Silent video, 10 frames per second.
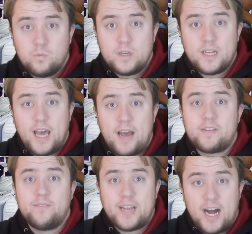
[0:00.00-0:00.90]
we're going to
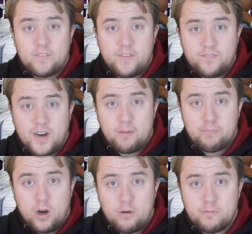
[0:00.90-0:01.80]
have some college football
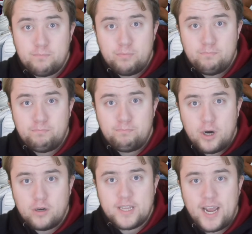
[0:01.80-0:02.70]
pro
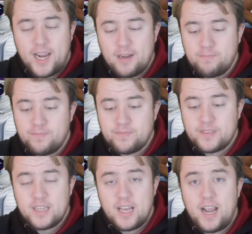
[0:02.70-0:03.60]
bowl game
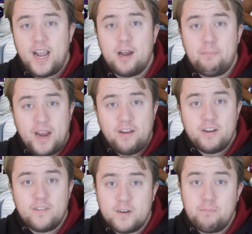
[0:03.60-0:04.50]
and a
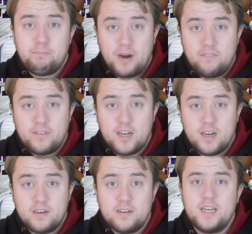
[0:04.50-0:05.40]
Patriot with
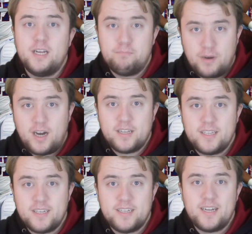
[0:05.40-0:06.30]
Buffalo in
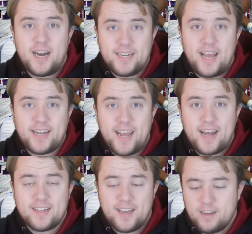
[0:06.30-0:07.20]
Boston on that
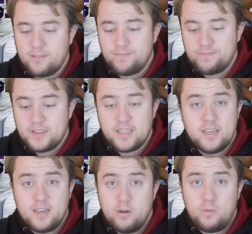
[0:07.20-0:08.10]
Saturday.
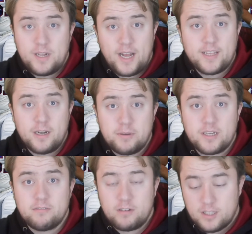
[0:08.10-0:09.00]
Well, that's going to be
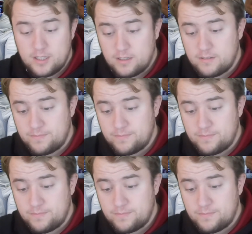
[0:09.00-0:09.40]
interesting.